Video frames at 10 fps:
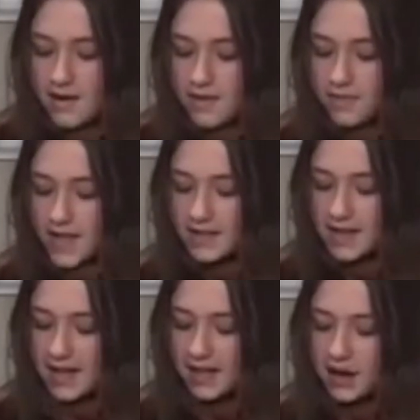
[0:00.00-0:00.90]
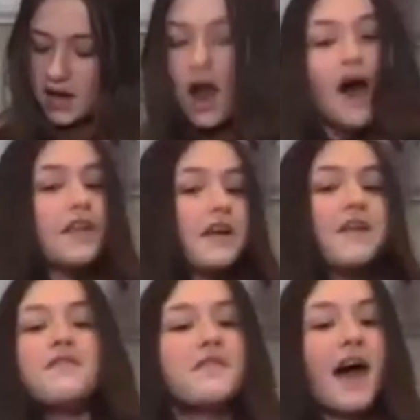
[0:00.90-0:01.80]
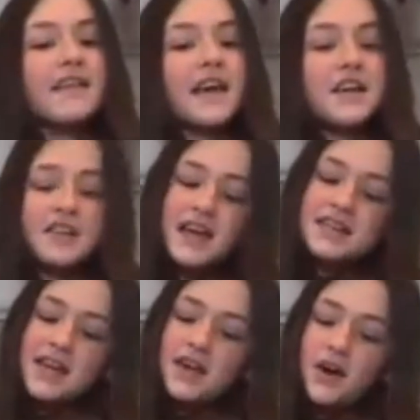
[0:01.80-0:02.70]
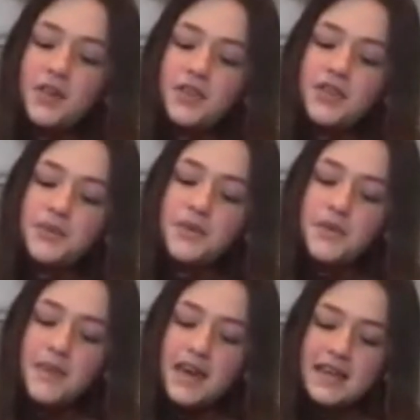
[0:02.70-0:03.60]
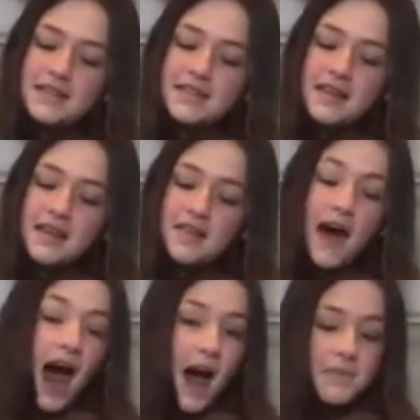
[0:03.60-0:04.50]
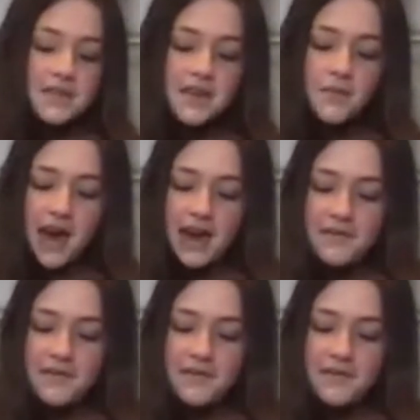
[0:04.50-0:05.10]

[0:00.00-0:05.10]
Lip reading: Then taking our other flat lanyard lace and going through the beads the opposite way.